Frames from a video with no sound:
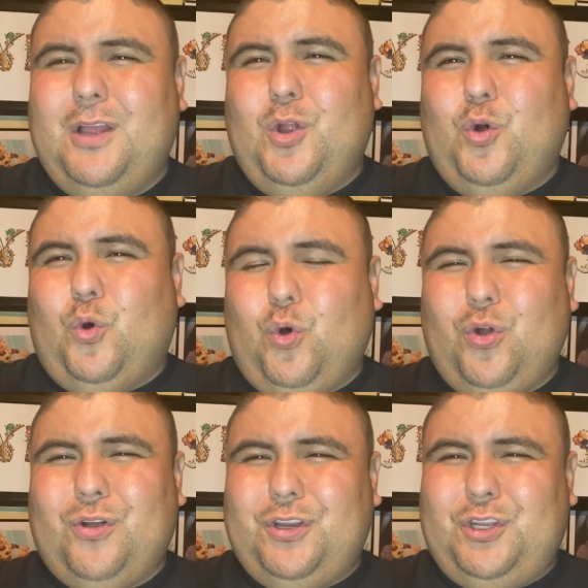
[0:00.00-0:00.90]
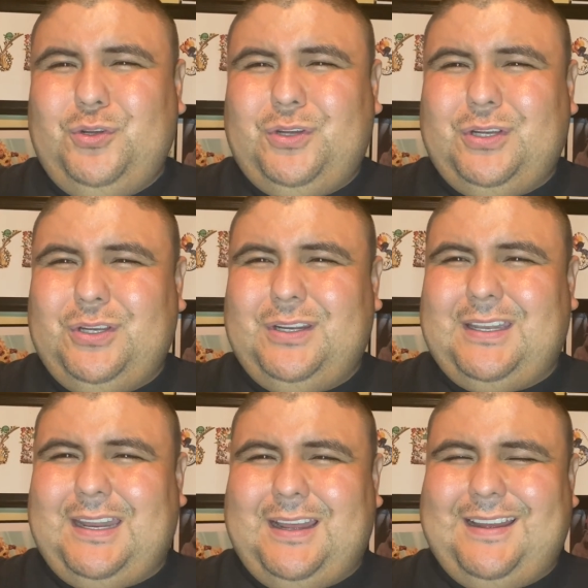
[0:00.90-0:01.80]
or you
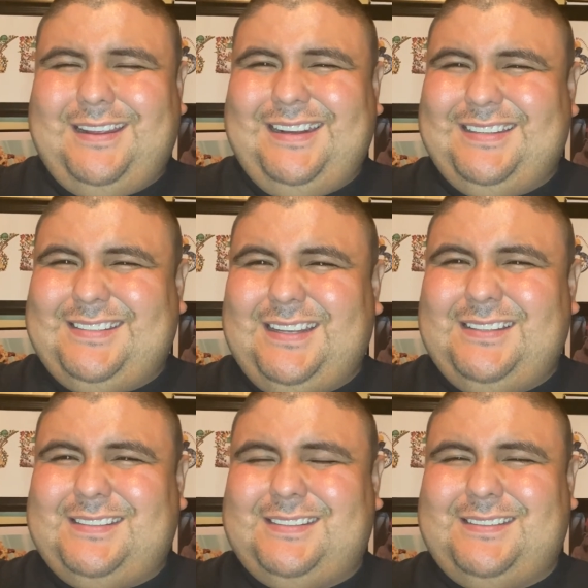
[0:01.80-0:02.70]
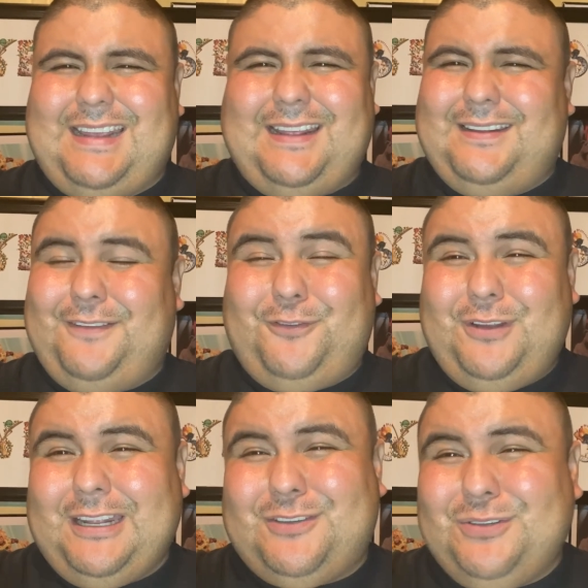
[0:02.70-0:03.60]
could, in a sense, if you
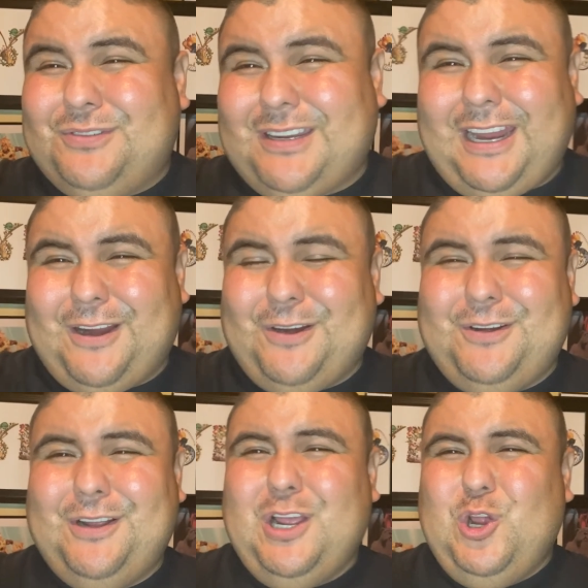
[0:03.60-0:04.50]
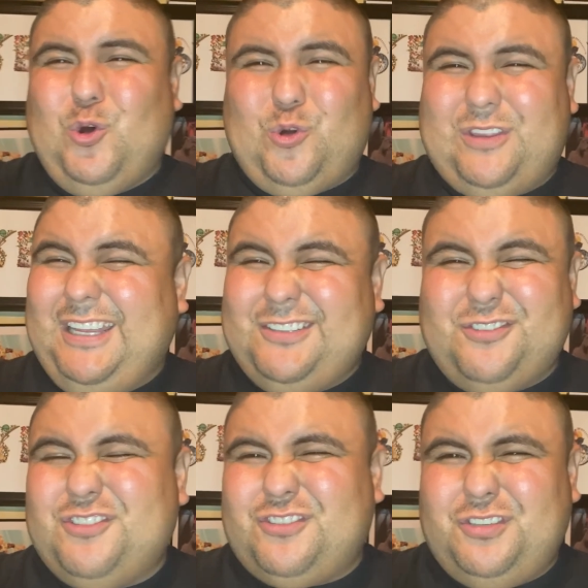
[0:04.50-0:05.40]
get too scared or things are
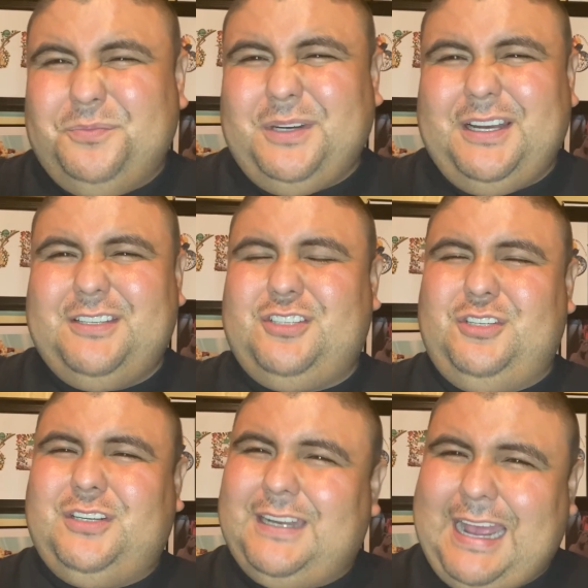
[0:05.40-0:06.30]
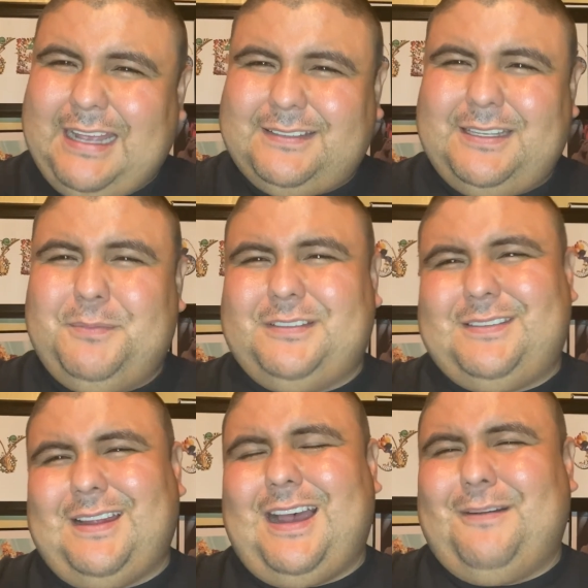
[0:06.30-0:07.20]
just too much, you could ask them to
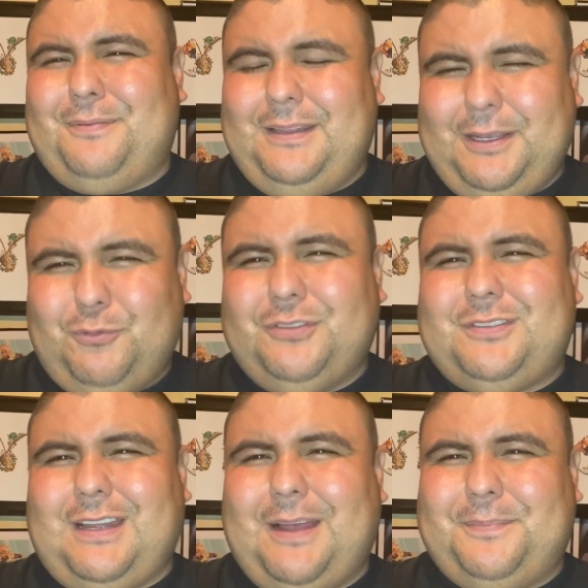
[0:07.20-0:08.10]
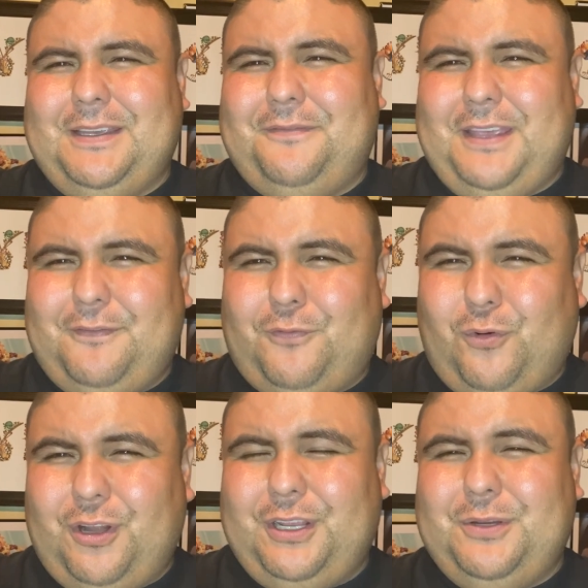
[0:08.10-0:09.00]
stop, and they will stop the event
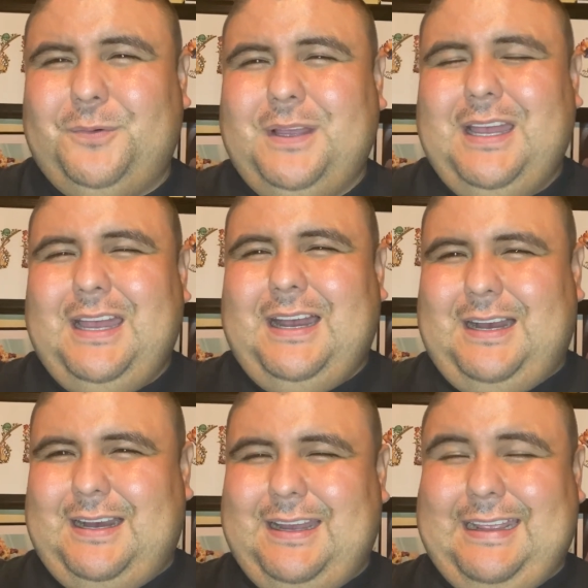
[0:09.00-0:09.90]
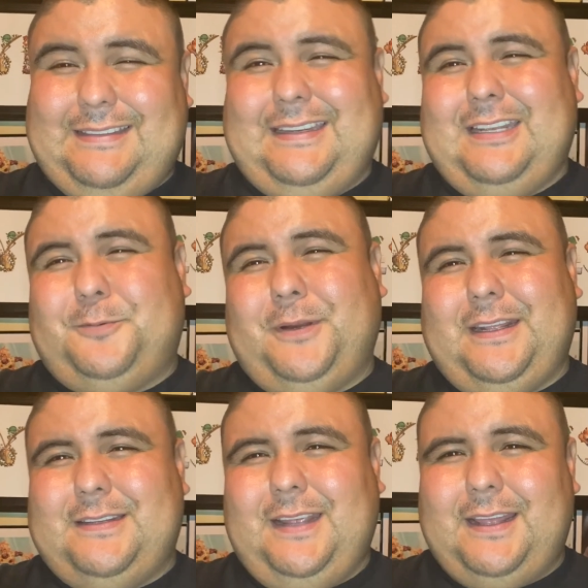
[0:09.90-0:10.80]
for you as it gets pretty
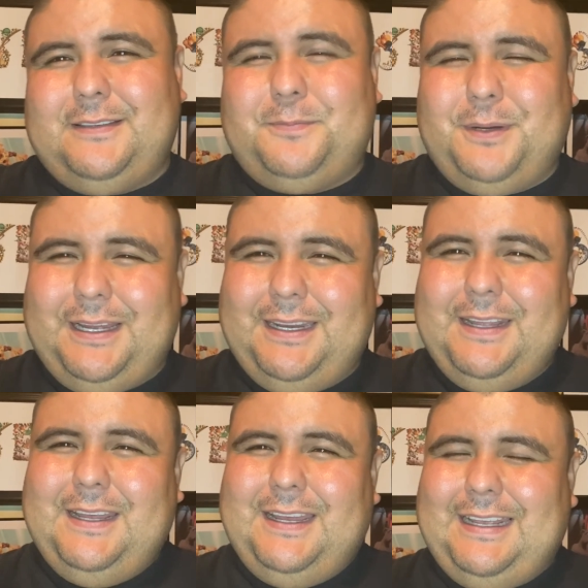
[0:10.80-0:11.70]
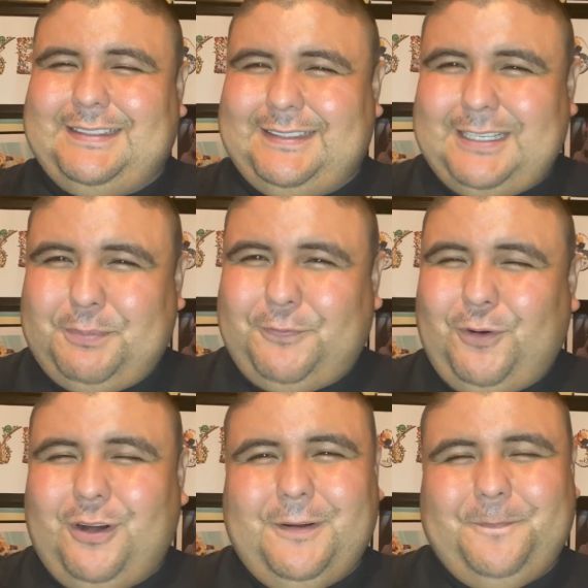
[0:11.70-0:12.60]
intense. But as I said
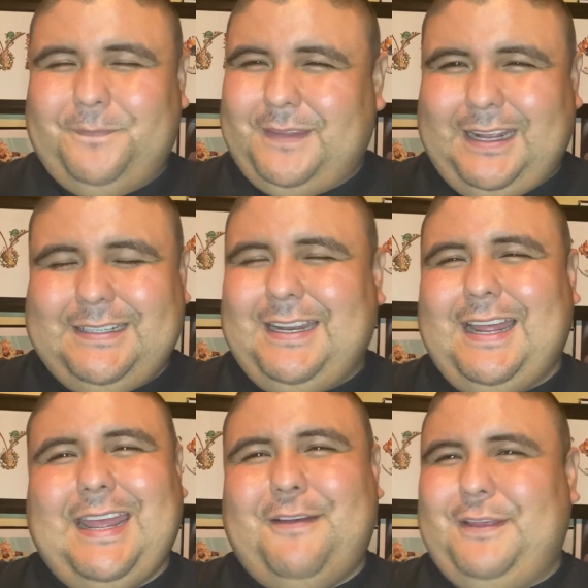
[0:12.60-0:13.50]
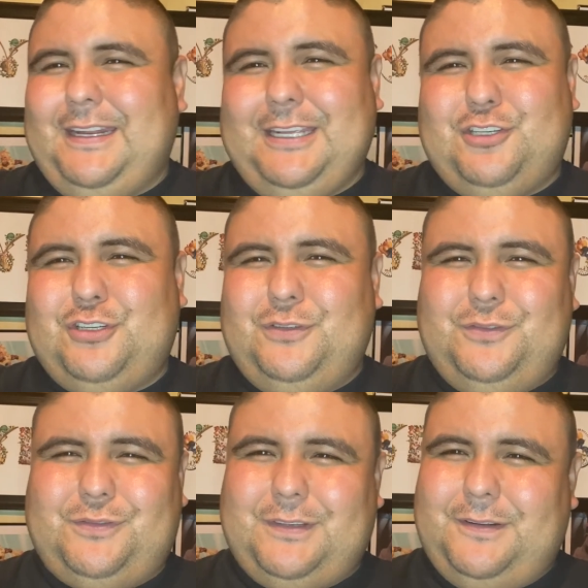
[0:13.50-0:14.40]
before, I did not have any
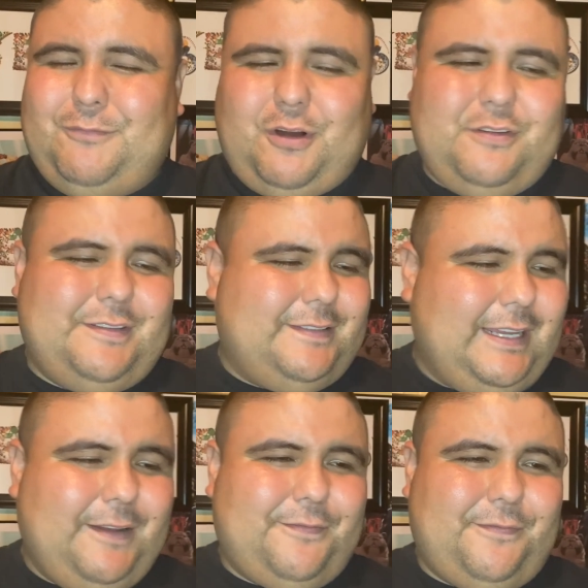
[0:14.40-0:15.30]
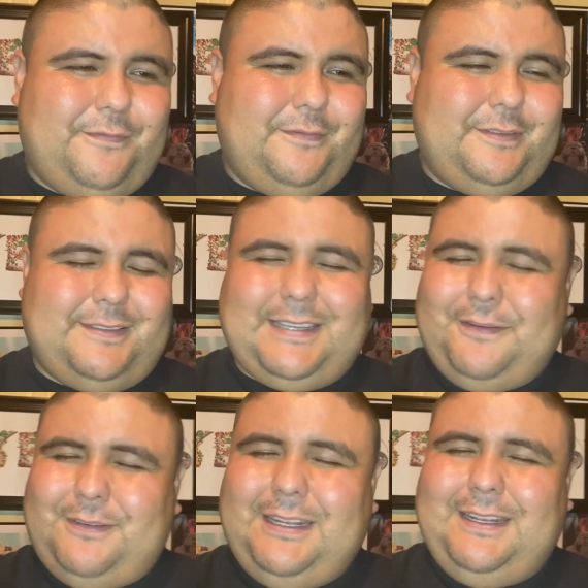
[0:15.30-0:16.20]
issues in regards to
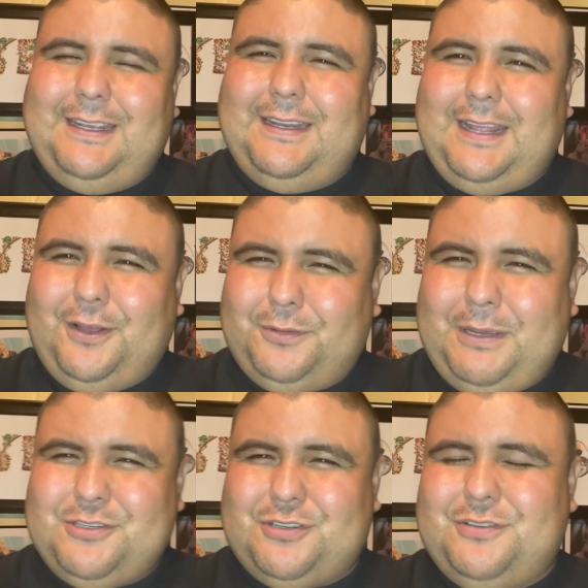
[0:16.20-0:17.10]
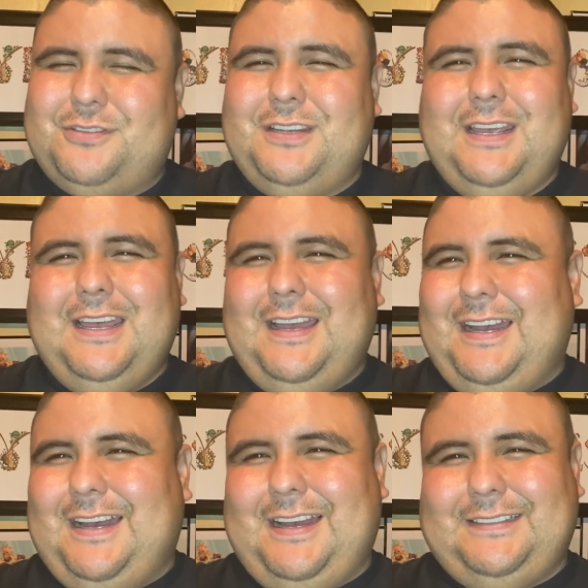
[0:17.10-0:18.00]
safety and health measures,
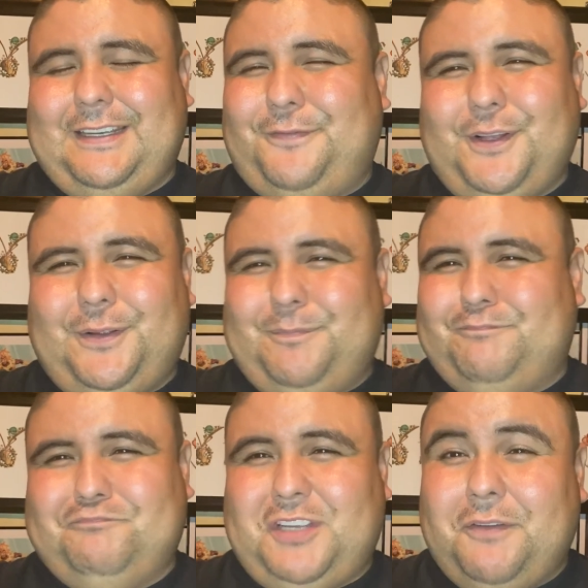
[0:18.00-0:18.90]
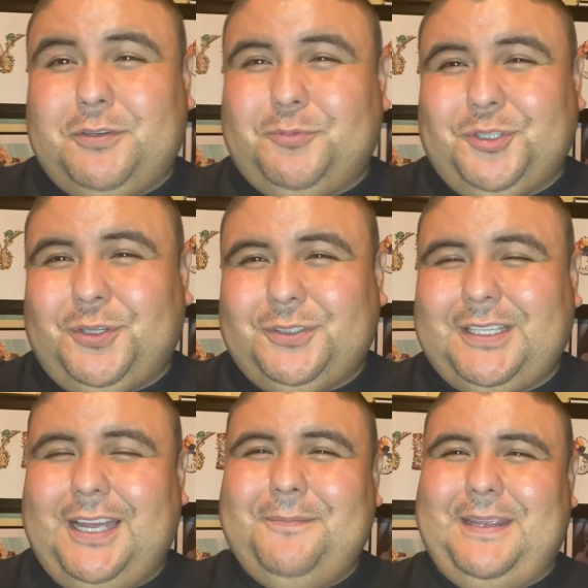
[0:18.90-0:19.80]
as I felt comfortable the whole
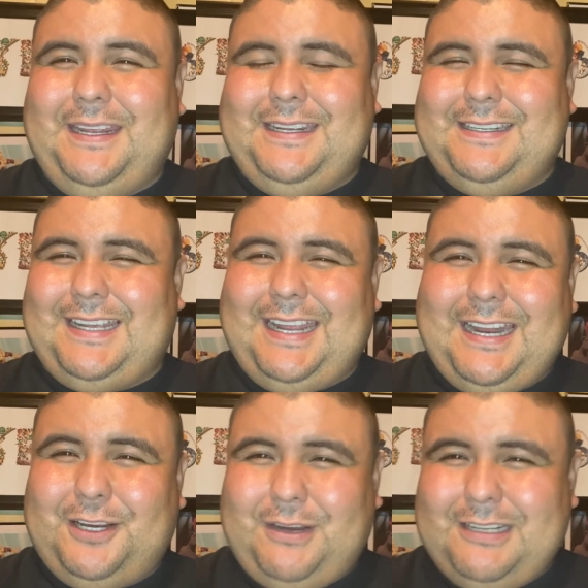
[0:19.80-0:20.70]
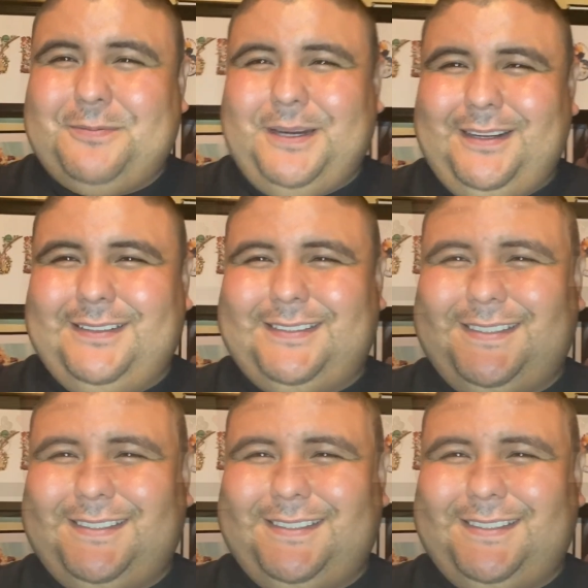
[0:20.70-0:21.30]
time, and I had a great experience.